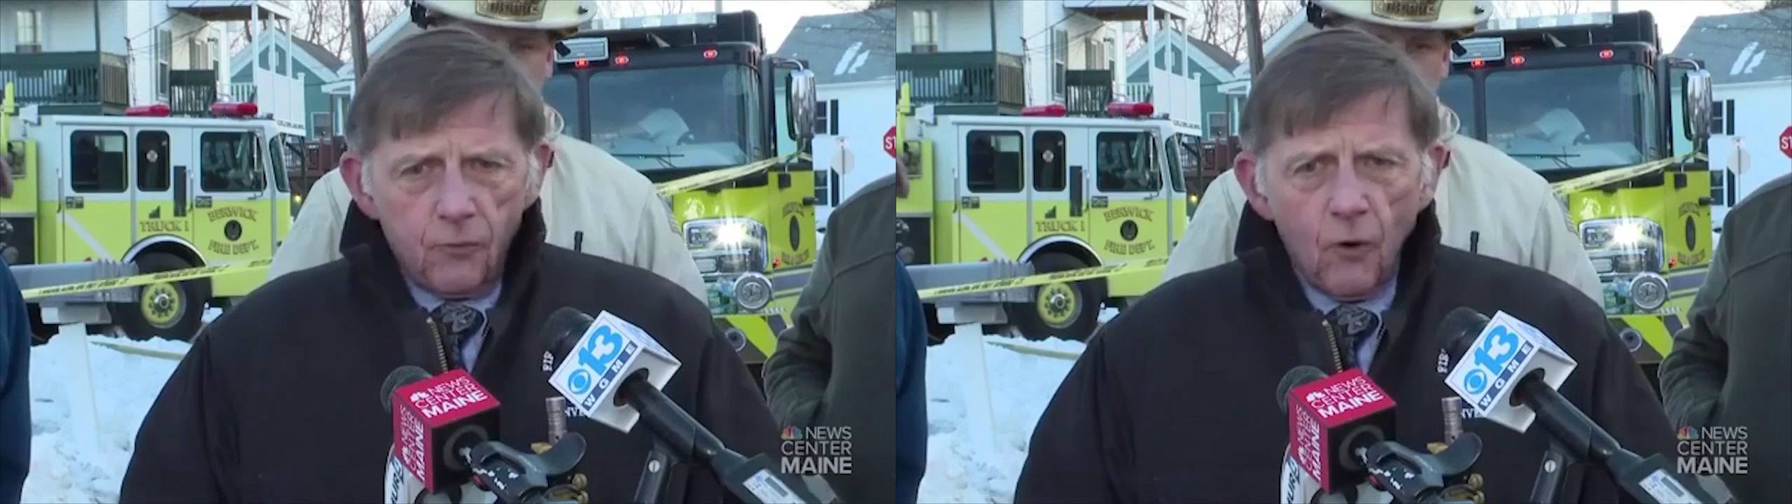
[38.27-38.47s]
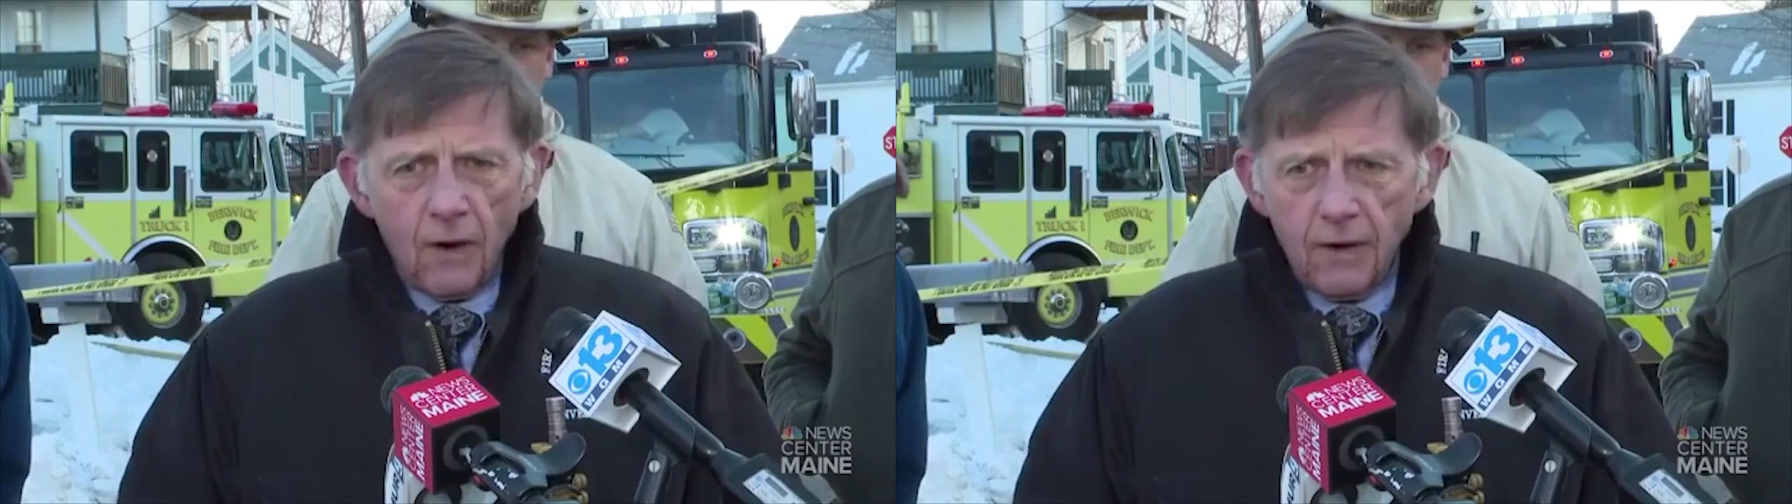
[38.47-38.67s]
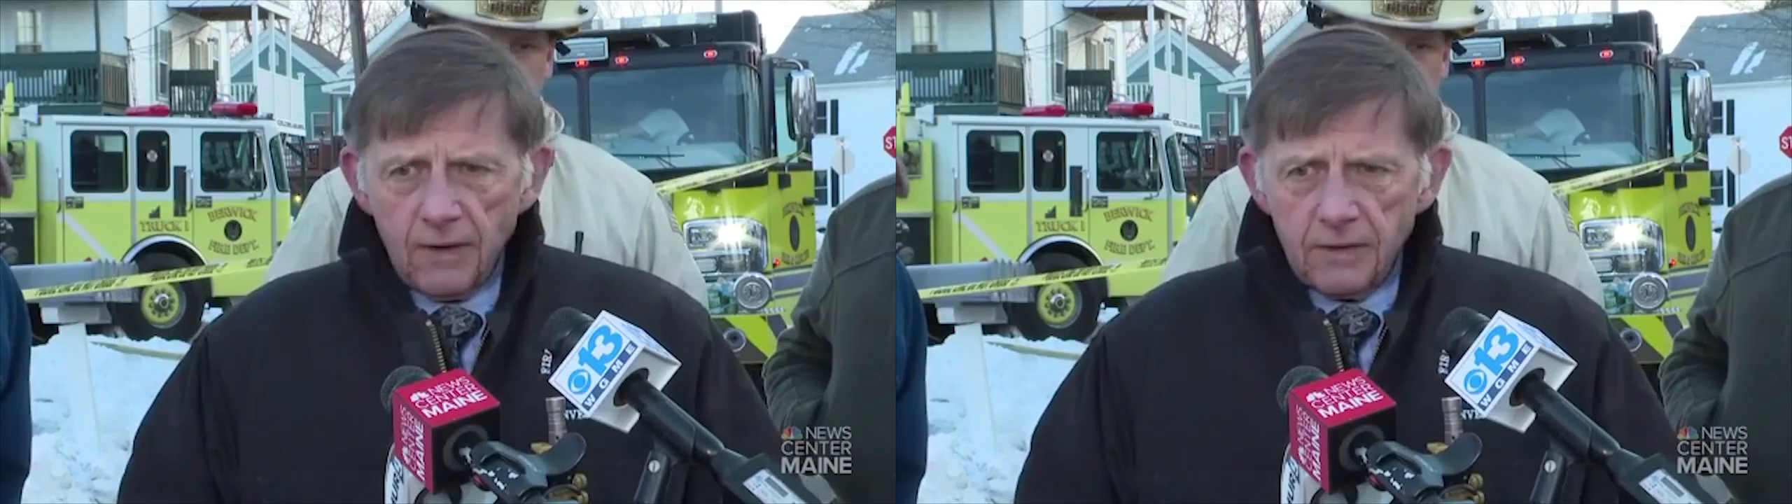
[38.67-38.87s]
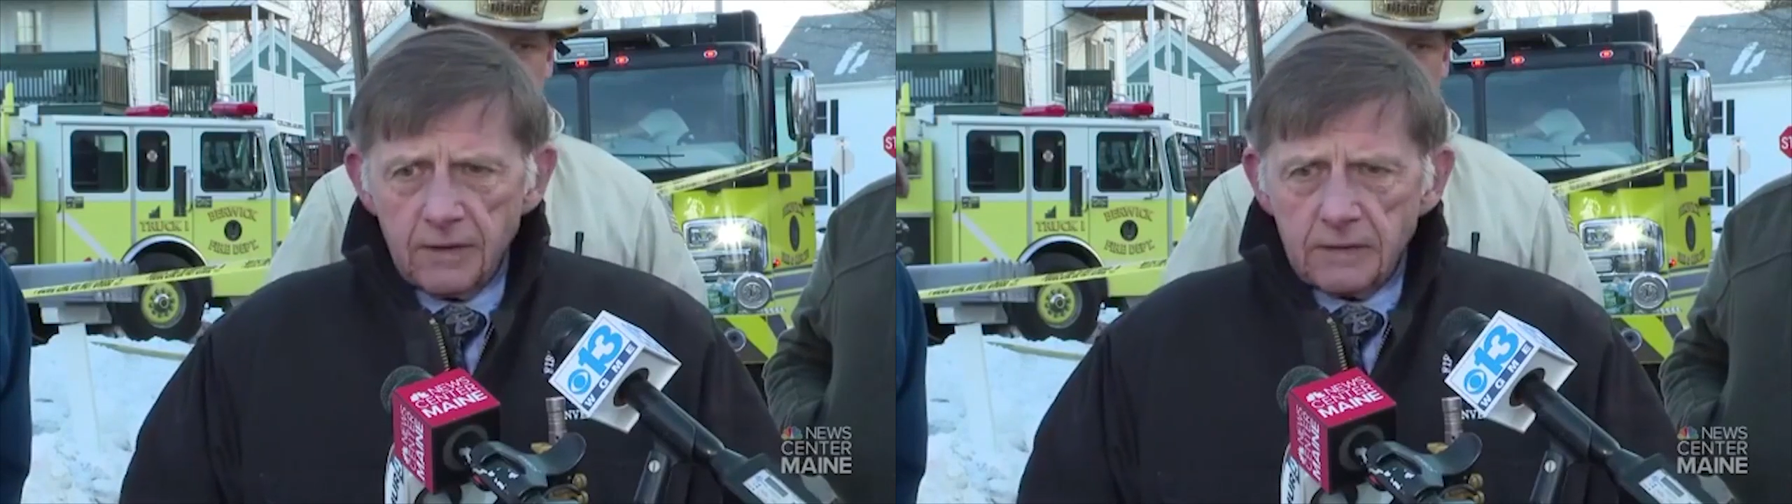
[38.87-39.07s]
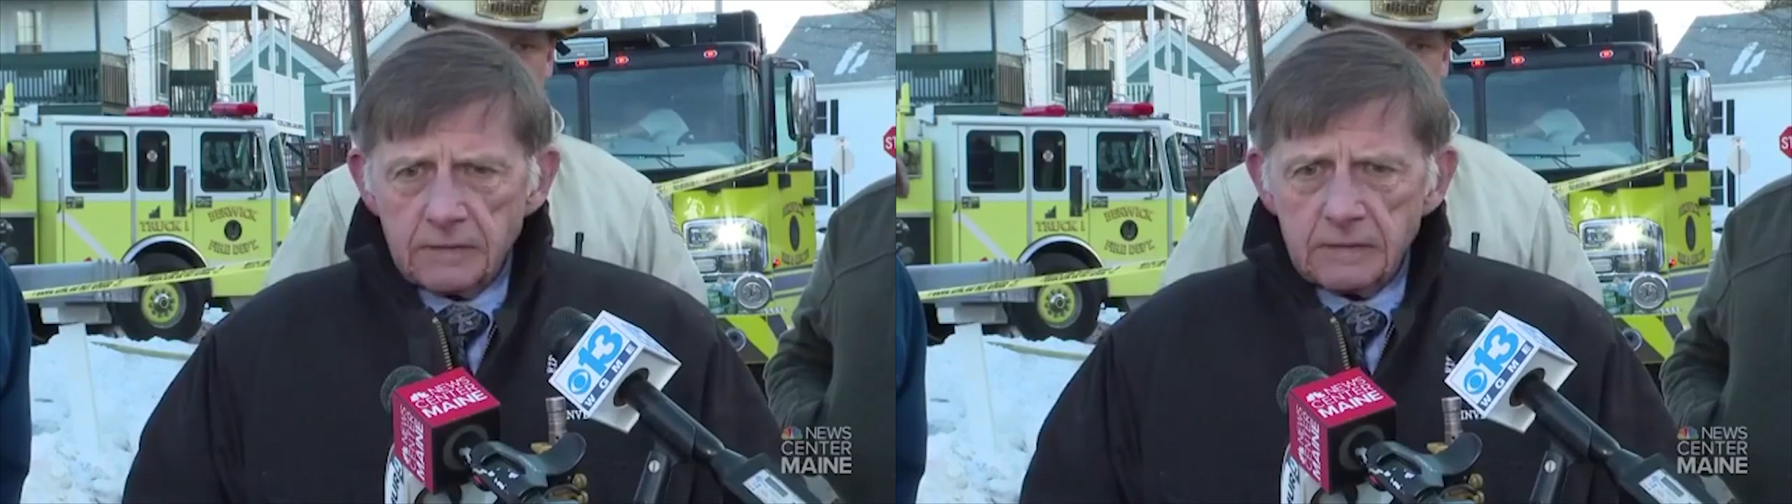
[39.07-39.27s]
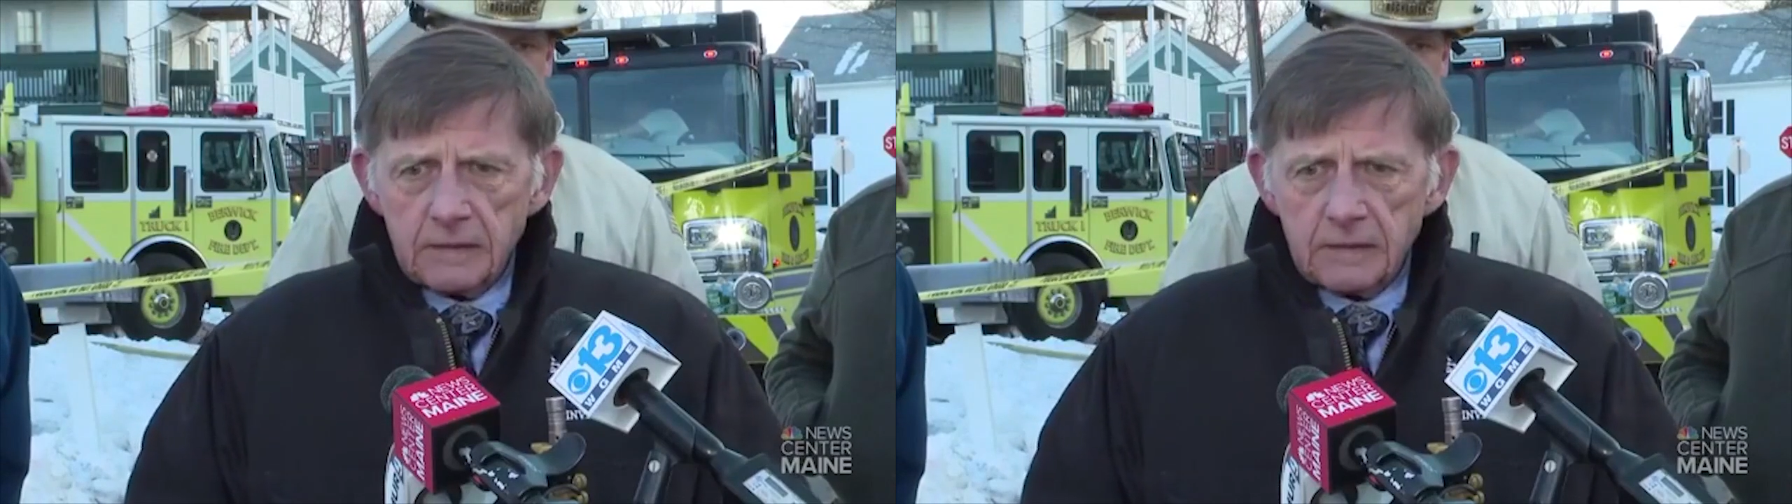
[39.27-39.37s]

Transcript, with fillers: four other